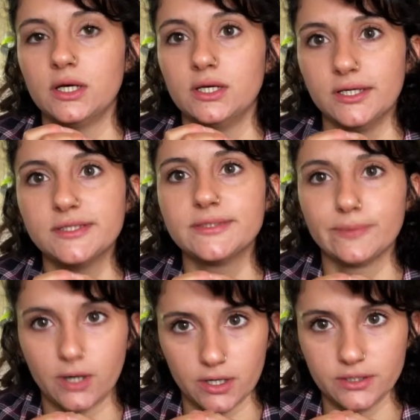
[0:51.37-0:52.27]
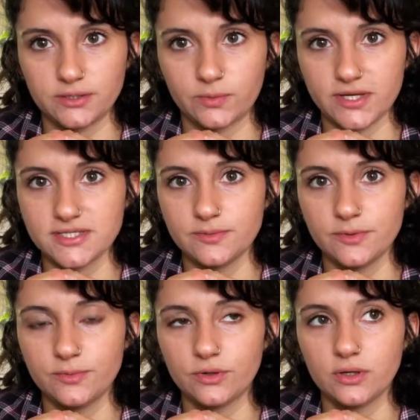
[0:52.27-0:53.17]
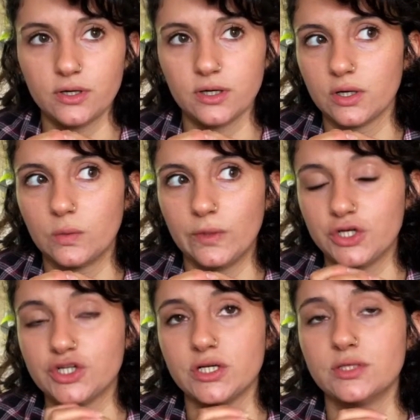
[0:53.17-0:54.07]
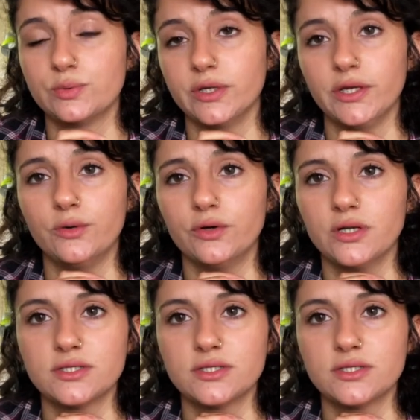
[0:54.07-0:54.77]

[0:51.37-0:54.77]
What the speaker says: Eat Smart recipe book, which is really good.